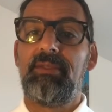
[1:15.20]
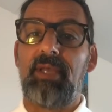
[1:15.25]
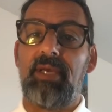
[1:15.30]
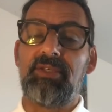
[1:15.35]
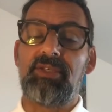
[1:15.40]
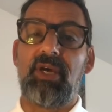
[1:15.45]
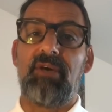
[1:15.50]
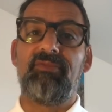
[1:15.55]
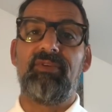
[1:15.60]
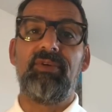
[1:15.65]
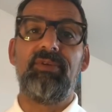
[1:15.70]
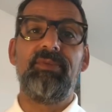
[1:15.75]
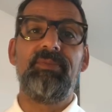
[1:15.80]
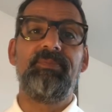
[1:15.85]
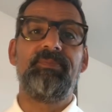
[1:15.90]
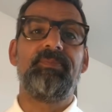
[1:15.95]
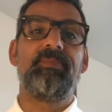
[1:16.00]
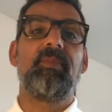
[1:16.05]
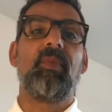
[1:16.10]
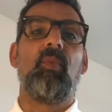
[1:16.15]
Deja vu?
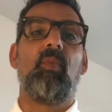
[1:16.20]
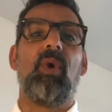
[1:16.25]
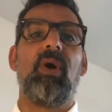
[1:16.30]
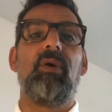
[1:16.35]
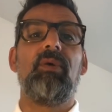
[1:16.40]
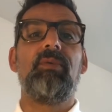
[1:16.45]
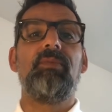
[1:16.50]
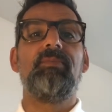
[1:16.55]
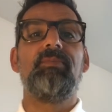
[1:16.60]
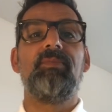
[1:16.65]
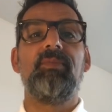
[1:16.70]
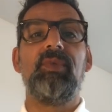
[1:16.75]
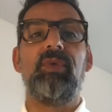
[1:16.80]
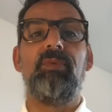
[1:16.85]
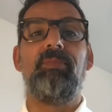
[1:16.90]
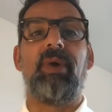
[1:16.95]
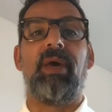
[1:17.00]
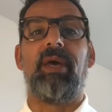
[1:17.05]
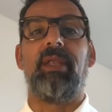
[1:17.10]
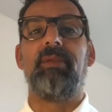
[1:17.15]
Well,
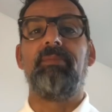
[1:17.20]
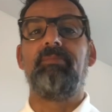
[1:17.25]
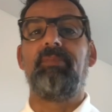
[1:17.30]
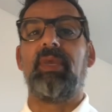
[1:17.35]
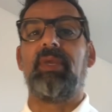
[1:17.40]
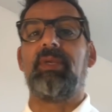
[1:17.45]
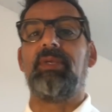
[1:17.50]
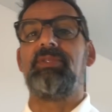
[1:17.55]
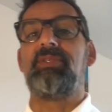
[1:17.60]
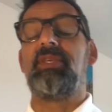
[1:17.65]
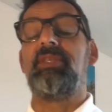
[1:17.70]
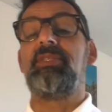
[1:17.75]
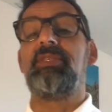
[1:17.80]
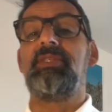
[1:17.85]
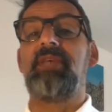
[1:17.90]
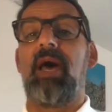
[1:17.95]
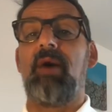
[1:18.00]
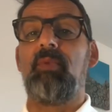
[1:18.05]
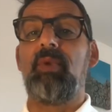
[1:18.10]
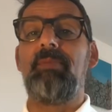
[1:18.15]
you bet, because this
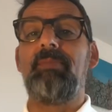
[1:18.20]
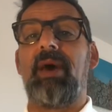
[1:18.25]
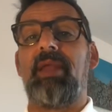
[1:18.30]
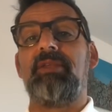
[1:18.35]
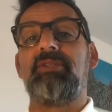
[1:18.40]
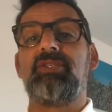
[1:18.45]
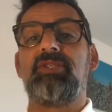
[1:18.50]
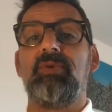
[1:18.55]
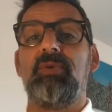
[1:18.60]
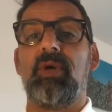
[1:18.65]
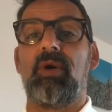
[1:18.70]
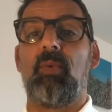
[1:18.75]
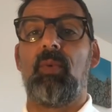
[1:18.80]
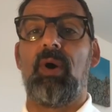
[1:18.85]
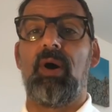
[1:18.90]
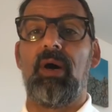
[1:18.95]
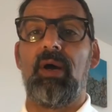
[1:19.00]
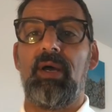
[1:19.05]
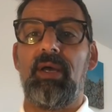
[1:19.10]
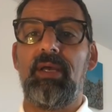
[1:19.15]
is how we managed to
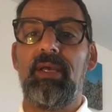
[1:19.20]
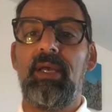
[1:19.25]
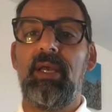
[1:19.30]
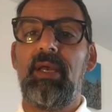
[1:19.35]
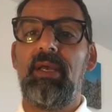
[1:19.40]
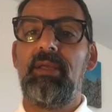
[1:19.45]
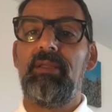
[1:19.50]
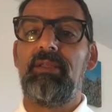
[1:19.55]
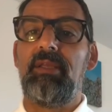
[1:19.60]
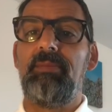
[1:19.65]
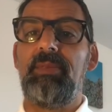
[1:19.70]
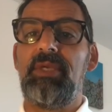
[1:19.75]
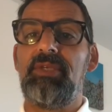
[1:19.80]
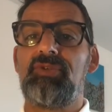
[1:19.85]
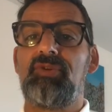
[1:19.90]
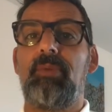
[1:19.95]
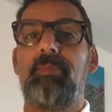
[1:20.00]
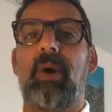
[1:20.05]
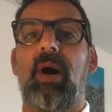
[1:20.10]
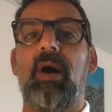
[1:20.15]
acquire
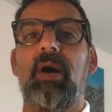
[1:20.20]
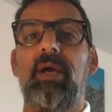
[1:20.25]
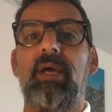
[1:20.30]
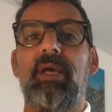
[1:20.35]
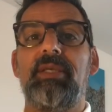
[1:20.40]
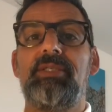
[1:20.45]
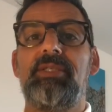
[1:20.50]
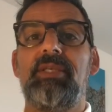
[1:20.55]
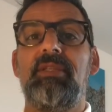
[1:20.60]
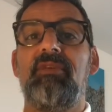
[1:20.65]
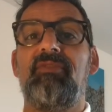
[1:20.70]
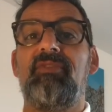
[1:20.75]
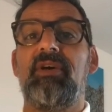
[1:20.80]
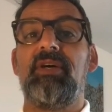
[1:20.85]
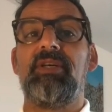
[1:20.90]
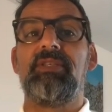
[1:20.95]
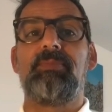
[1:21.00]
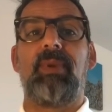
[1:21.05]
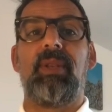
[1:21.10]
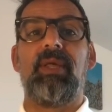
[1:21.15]
Dimitri Payet in the
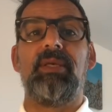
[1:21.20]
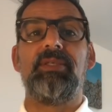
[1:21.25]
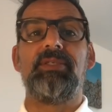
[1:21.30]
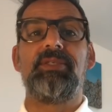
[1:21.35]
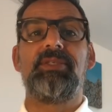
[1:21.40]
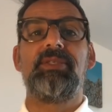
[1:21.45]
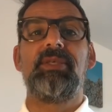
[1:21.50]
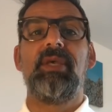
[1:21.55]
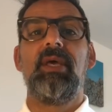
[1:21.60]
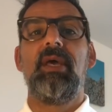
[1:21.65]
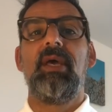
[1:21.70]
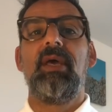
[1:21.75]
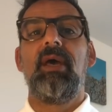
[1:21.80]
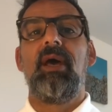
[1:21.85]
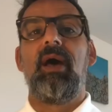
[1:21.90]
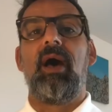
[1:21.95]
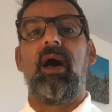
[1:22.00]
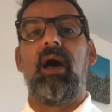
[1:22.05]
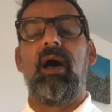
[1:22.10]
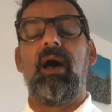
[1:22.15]
first place.
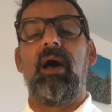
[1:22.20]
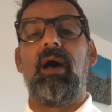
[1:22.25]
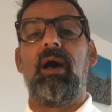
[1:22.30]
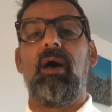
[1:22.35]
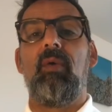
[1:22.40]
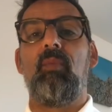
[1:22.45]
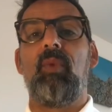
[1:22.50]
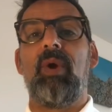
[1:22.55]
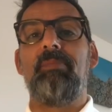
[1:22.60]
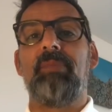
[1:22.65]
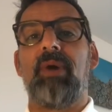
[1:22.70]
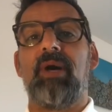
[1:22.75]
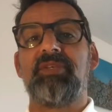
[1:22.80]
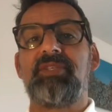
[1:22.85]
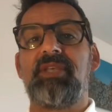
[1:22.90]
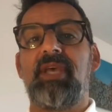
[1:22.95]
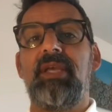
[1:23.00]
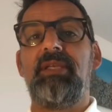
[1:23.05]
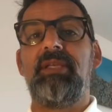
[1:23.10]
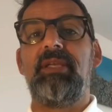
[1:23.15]
When
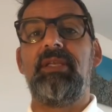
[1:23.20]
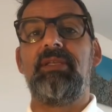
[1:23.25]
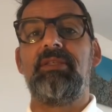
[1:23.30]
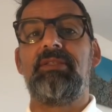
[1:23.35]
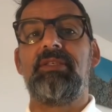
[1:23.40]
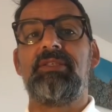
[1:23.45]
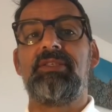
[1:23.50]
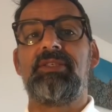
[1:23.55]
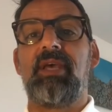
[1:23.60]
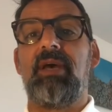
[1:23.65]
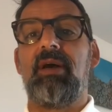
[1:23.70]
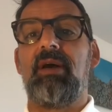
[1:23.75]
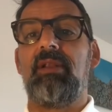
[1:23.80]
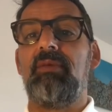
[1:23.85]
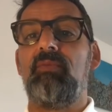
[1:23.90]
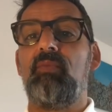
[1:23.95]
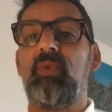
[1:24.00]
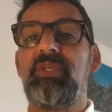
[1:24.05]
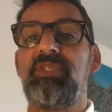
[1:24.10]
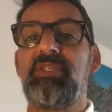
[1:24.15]
Marseille needed to
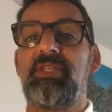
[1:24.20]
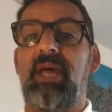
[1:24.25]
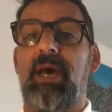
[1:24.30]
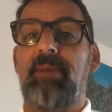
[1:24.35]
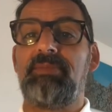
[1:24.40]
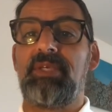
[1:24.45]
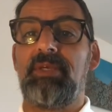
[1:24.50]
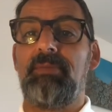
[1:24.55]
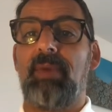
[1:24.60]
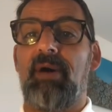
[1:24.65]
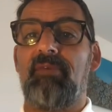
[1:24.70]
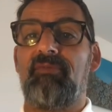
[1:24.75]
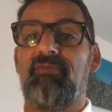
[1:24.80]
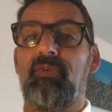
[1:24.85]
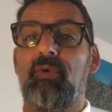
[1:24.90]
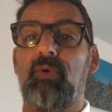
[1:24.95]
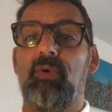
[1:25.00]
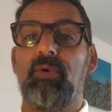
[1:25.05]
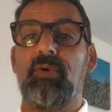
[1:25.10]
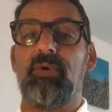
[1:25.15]
sell and we snapped him up
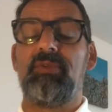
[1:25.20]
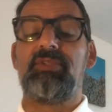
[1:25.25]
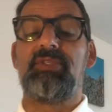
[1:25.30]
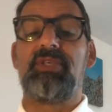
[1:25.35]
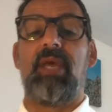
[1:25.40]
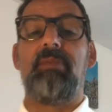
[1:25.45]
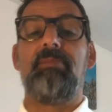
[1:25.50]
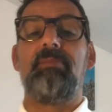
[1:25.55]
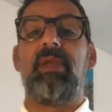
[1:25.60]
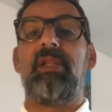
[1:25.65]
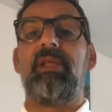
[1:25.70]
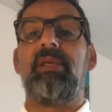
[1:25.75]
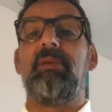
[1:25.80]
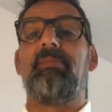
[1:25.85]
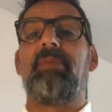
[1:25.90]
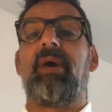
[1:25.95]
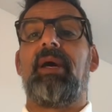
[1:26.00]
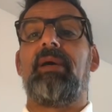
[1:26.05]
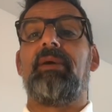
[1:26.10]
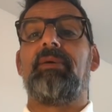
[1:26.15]
for £10
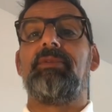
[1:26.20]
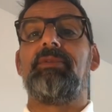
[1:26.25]
million.